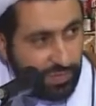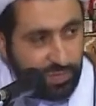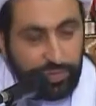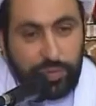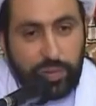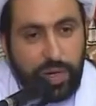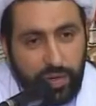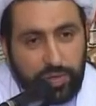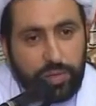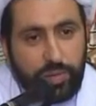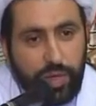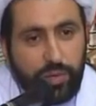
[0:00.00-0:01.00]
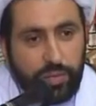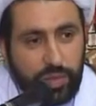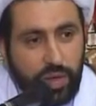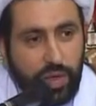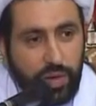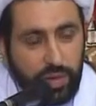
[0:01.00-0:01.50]
for Allah Subhanahu Wa
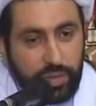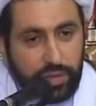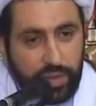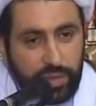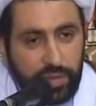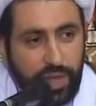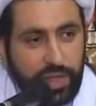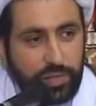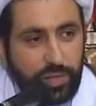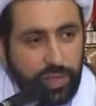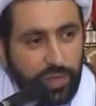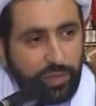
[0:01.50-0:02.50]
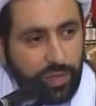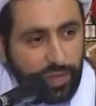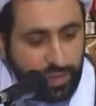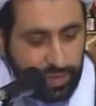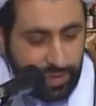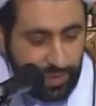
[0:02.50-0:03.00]
Ta'ala that has been given
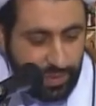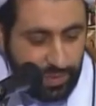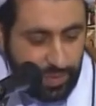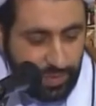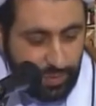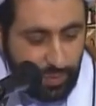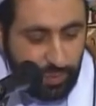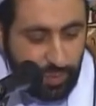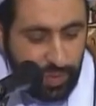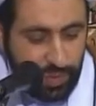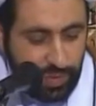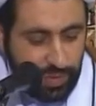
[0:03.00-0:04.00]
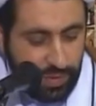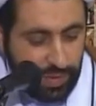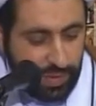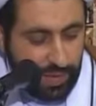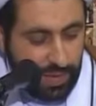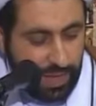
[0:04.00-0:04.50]
this tawfiq.
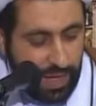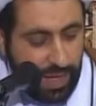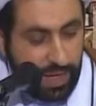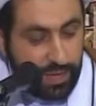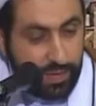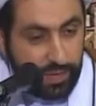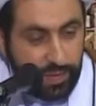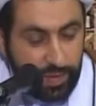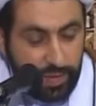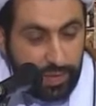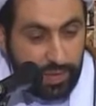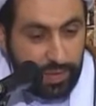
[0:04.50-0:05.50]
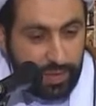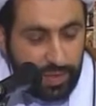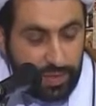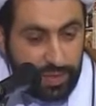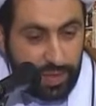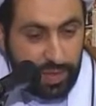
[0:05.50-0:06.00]
And
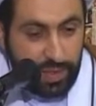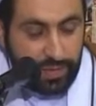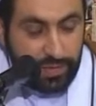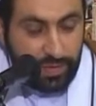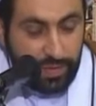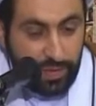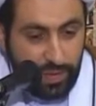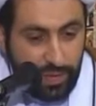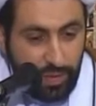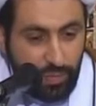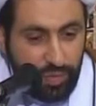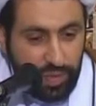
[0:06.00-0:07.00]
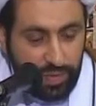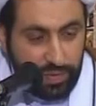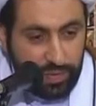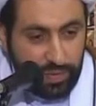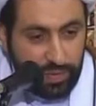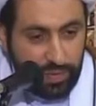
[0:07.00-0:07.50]
it said that he
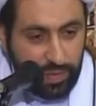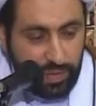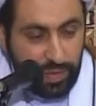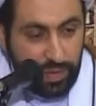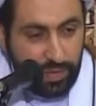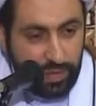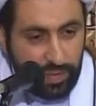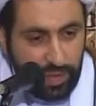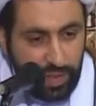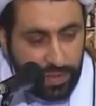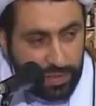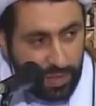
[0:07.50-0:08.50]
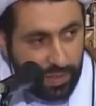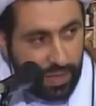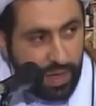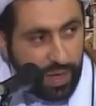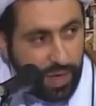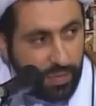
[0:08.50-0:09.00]
went inside
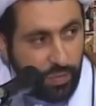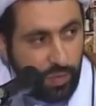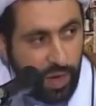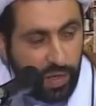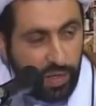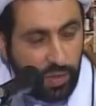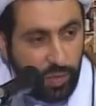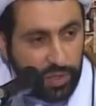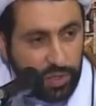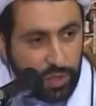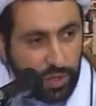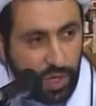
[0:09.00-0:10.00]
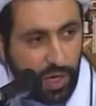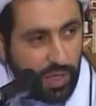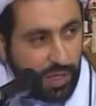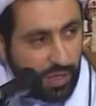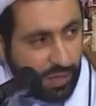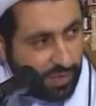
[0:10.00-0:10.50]
Haram while he was
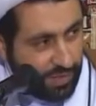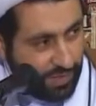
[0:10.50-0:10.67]
shaking,